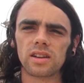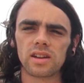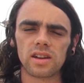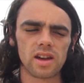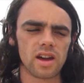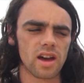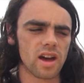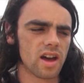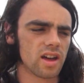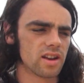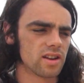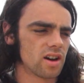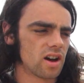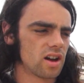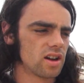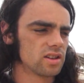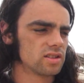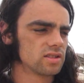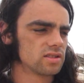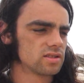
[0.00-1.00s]
Uh,
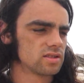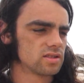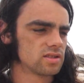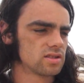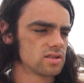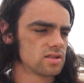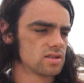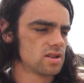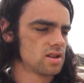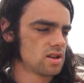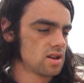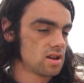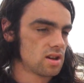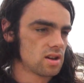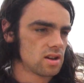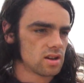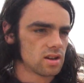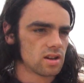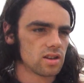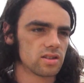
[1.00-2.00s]
now, it,
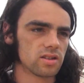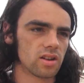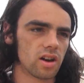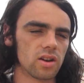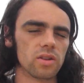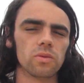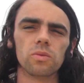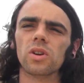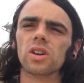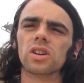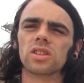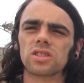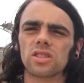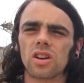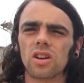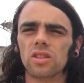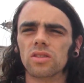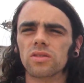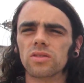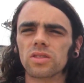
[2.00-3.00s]
now it works
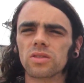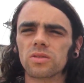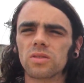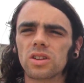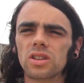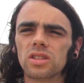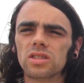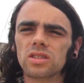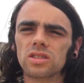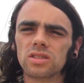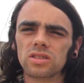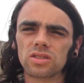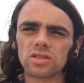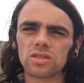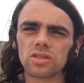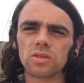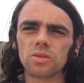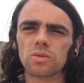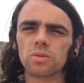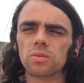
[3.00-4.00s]
all over the world.
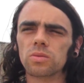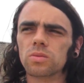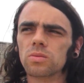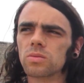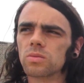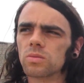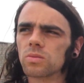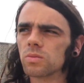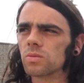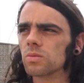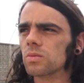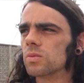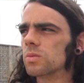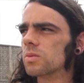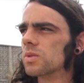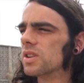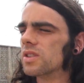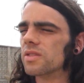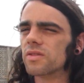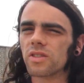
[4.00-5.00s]
So
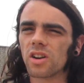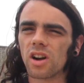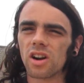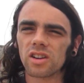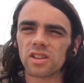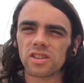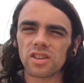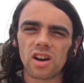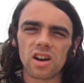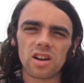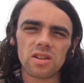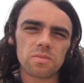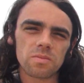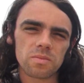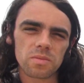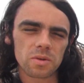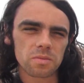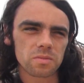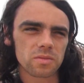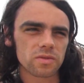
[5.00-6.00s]
we're in Varna now,
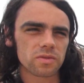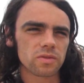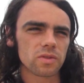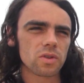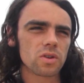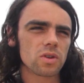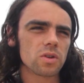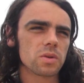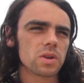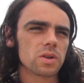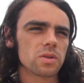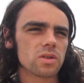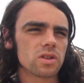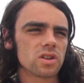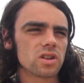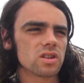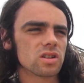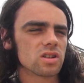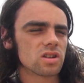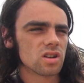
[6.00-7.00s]
but before we
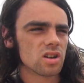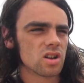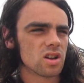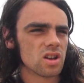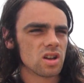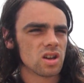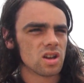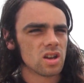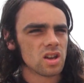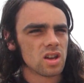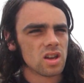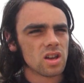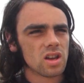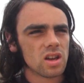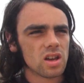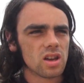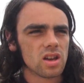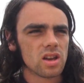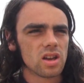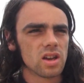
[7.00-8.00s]
were
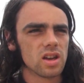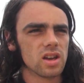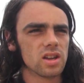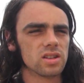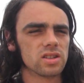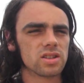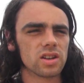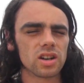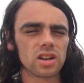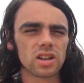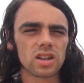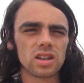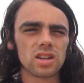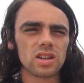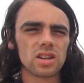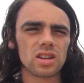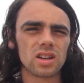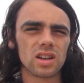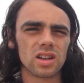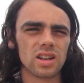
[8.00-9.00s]
in Turkey,
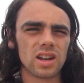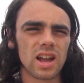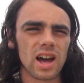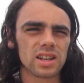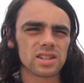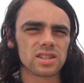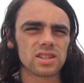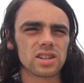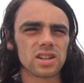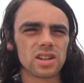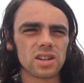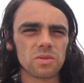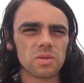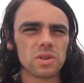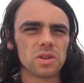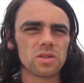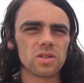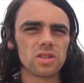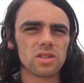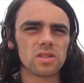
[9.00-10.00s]
and last year
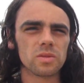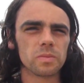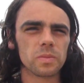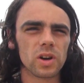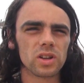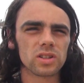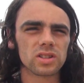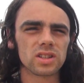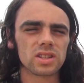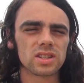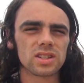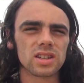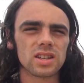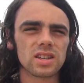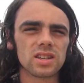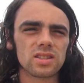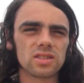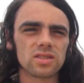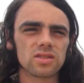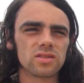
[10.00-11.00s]
we were in the Baltic
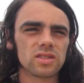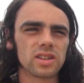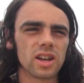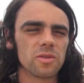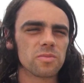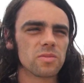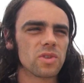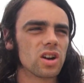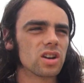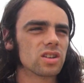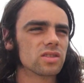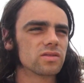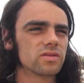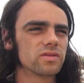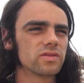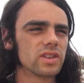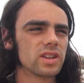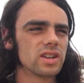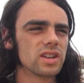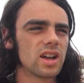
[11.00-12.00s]
Sea, so
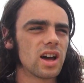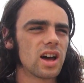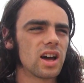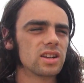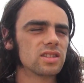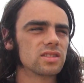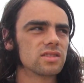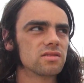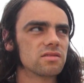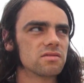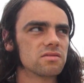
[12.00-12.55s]
Denmark, Finland,